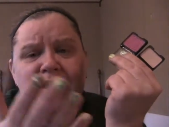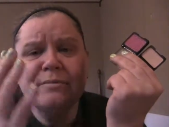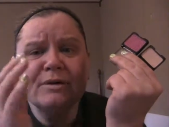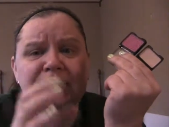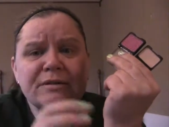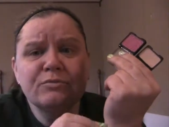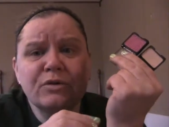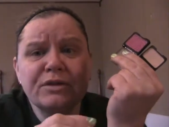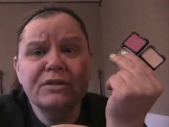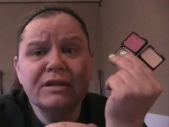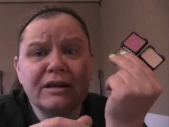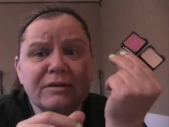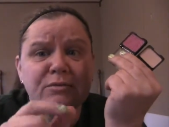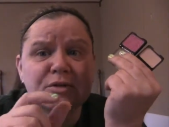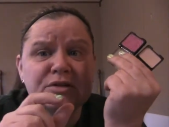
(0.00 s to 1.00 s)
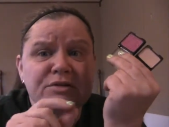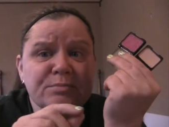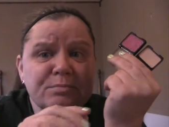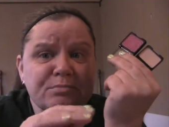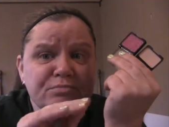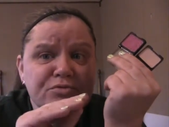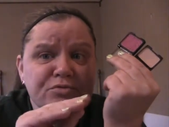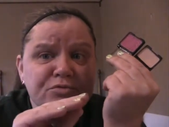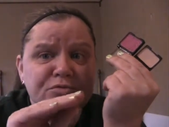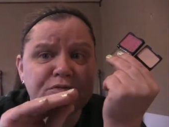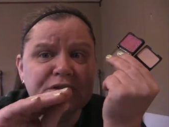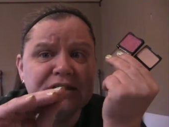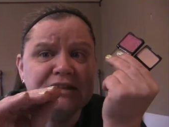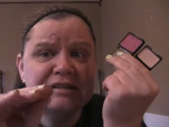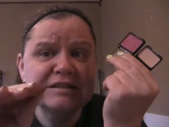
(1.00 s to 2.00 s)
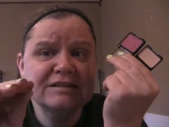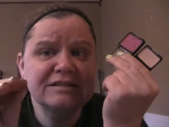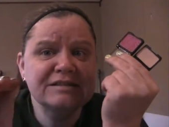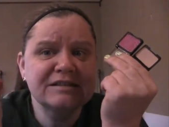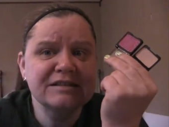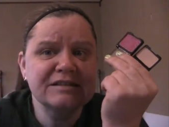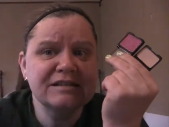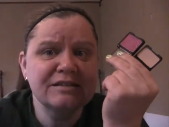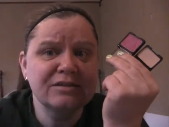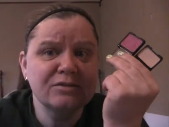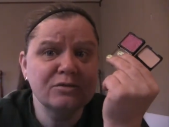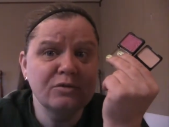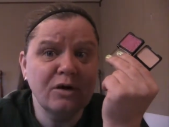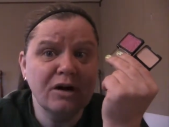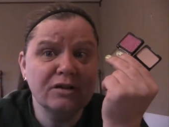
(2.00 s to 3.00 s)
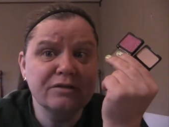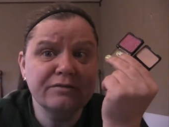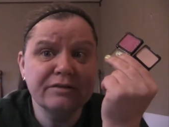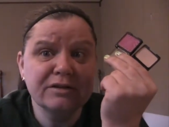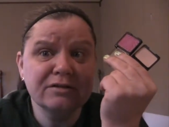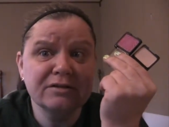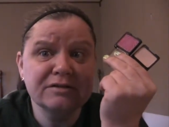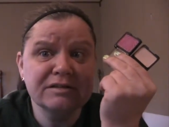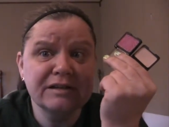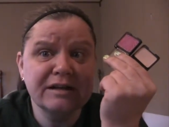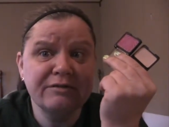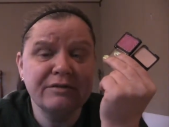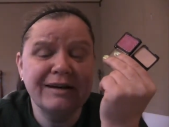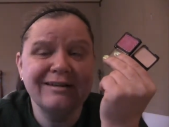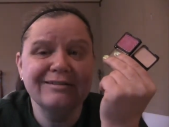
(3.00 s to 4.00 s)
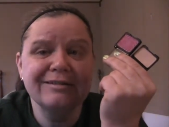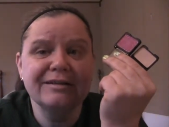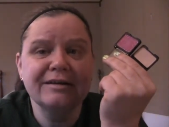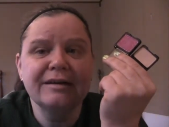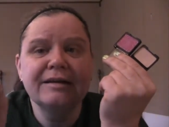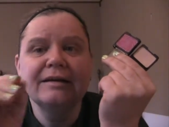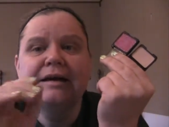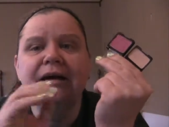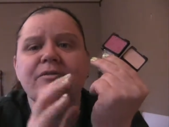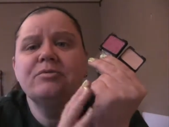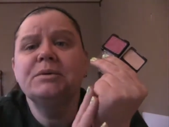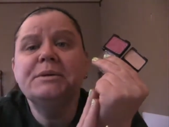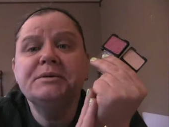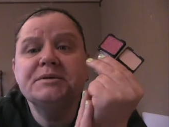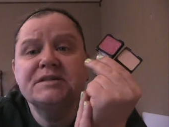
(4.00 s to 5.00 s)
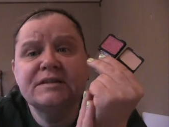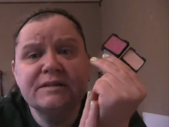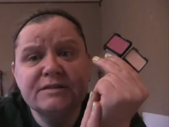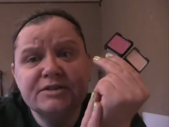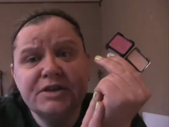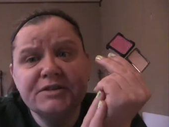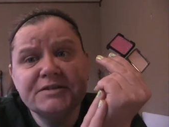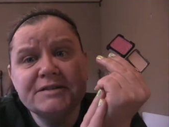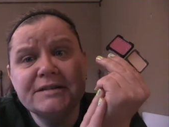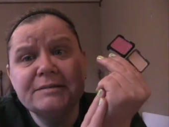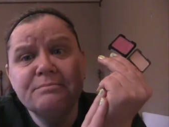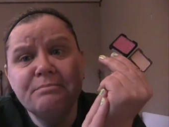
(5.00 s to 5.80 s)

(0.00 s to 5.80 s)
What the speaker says: But one thing was pretty consistent through all of the looks that I found. Everybody was suggesting